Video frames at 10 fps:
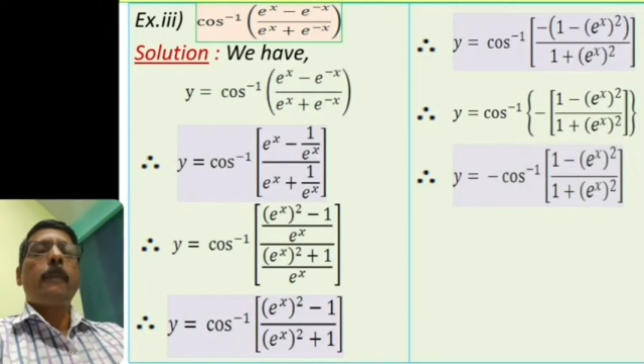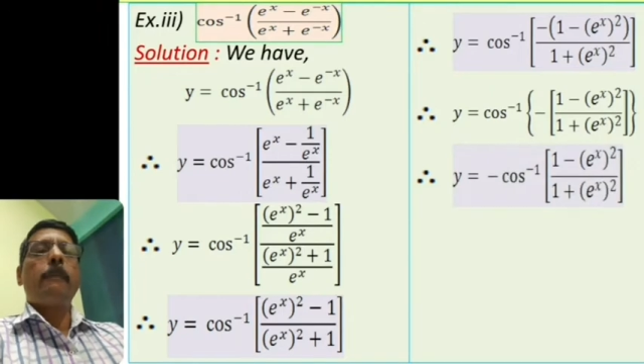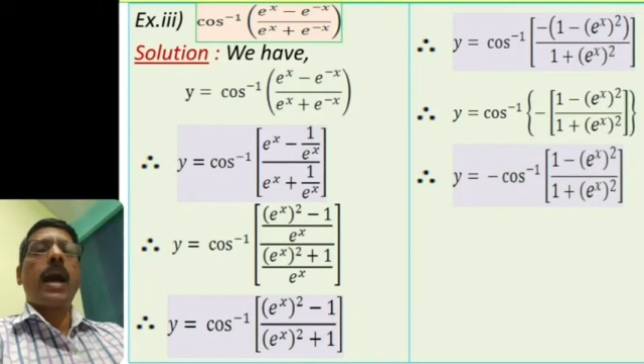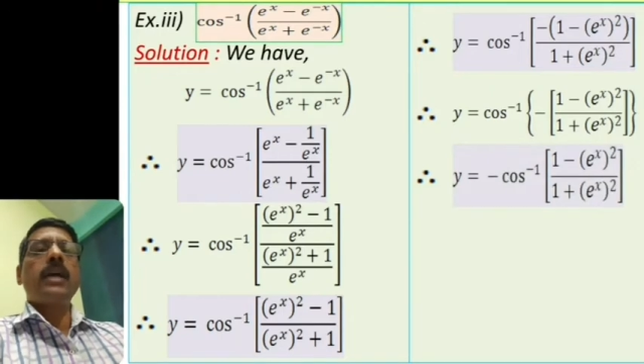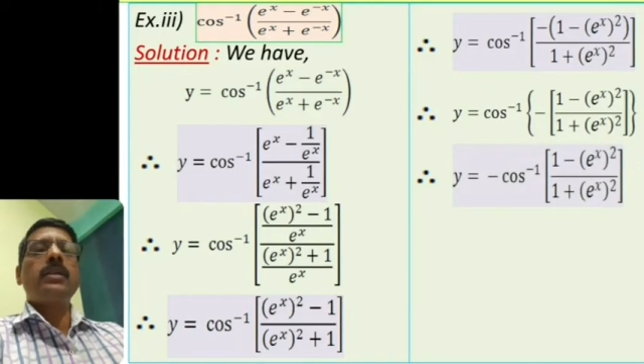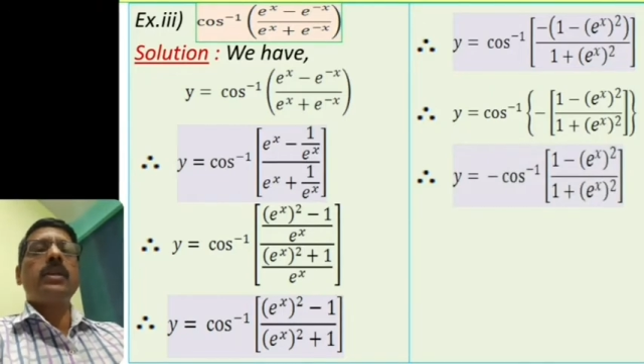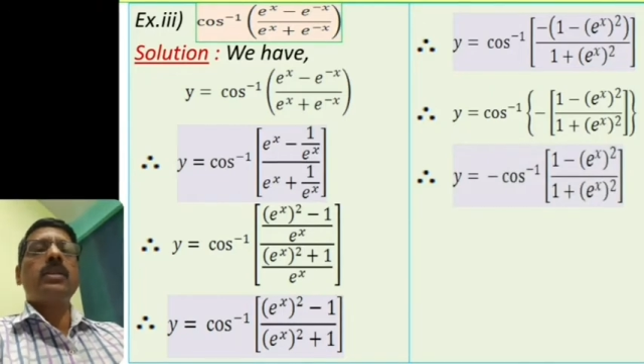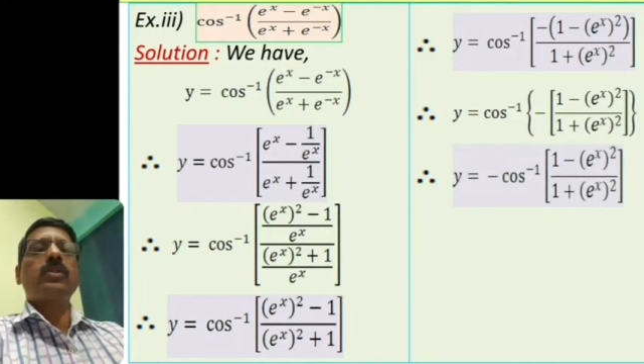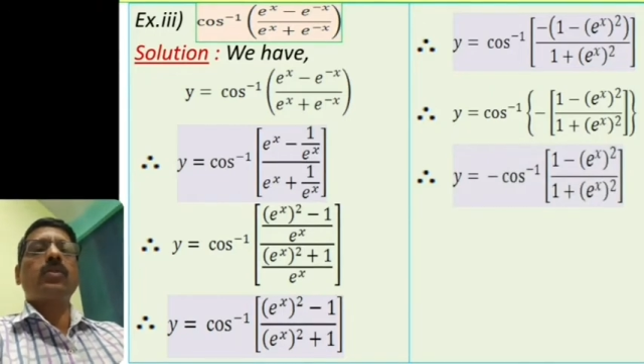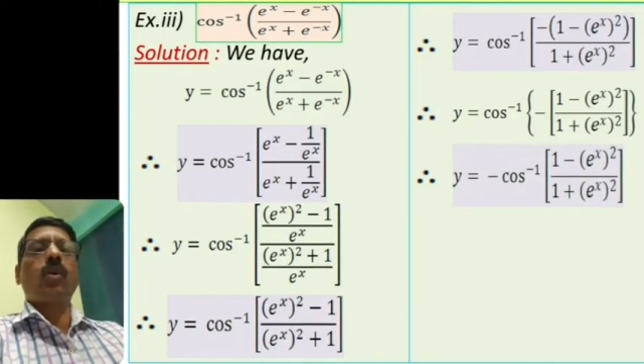
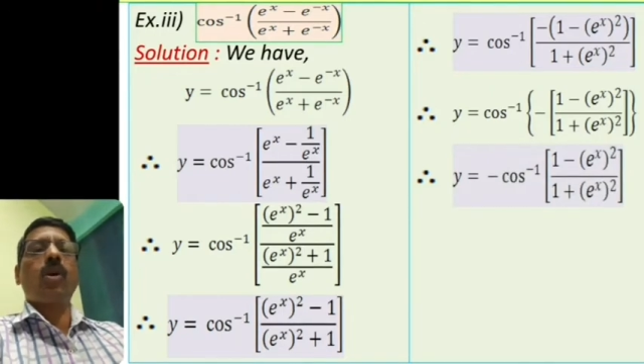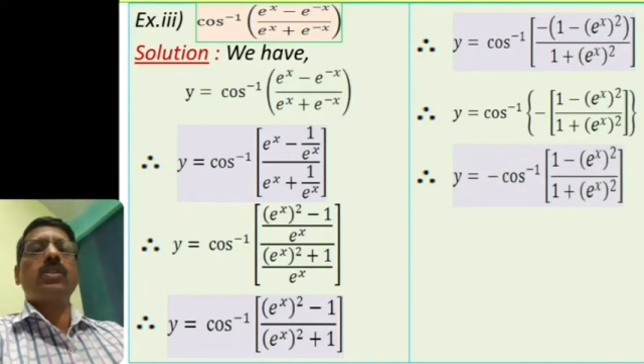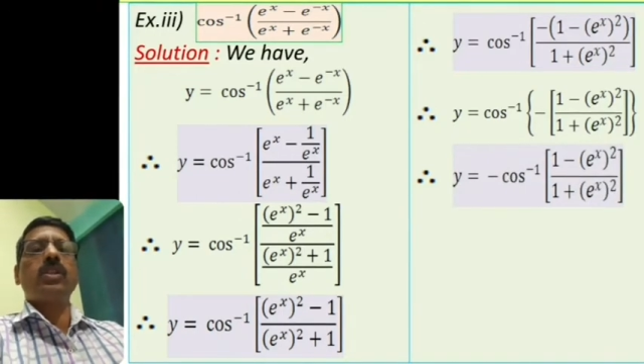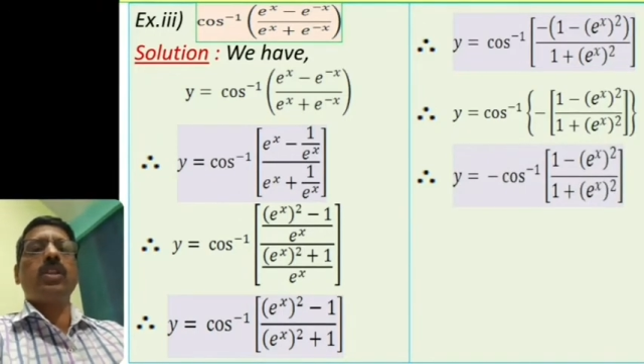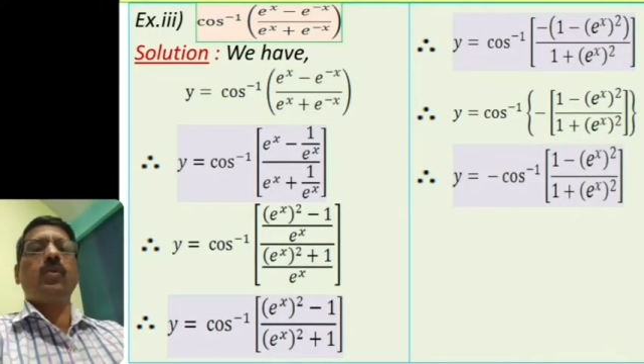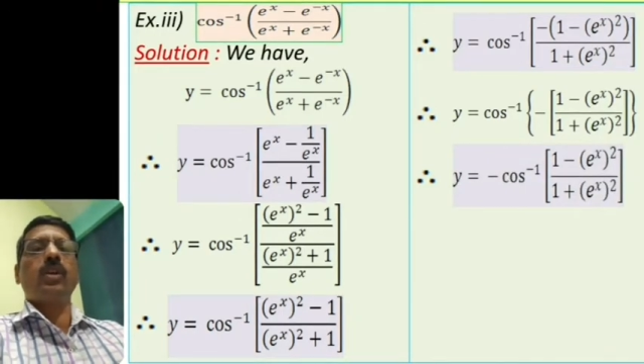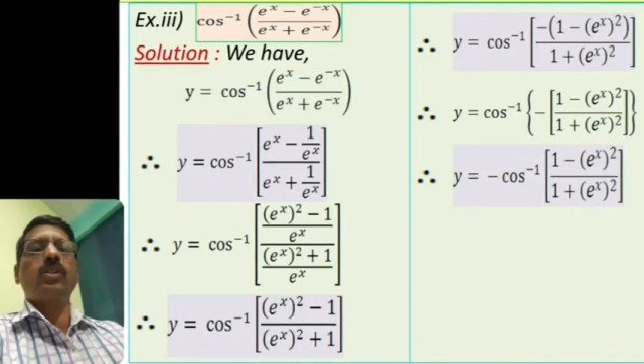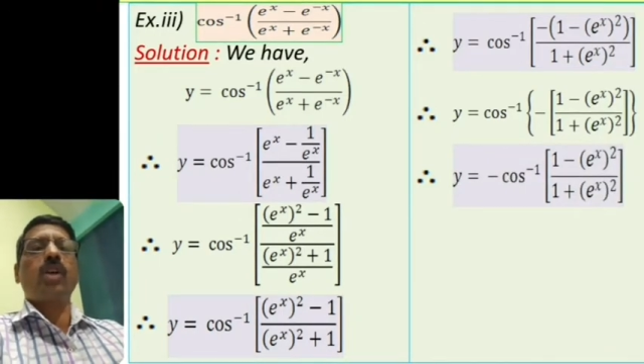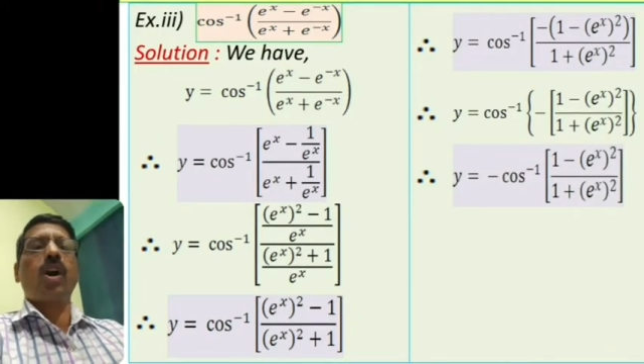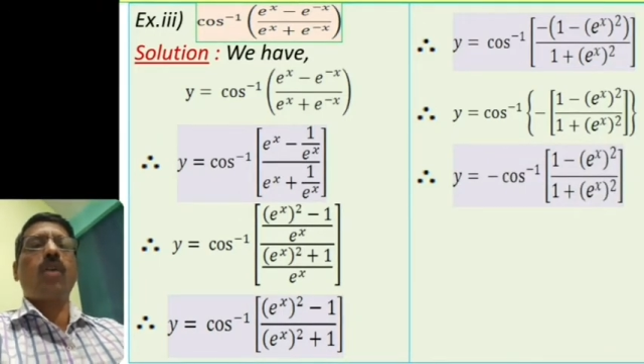minus cos
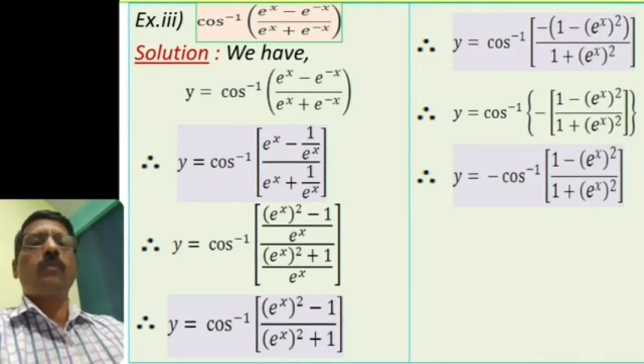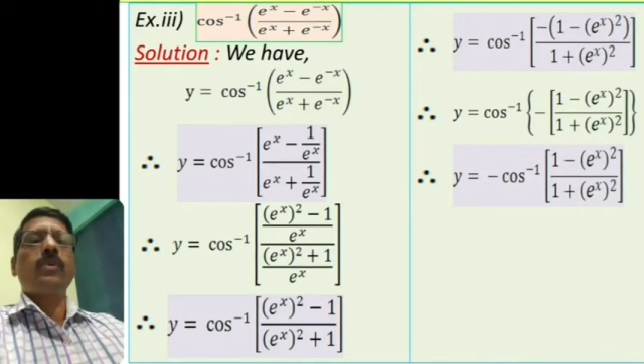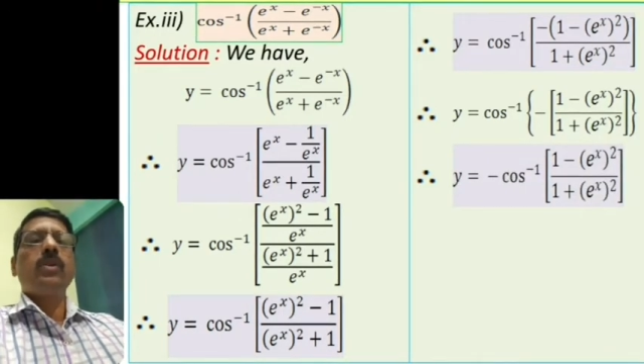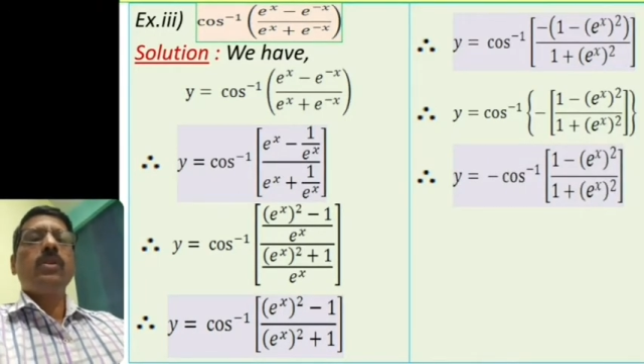inverse of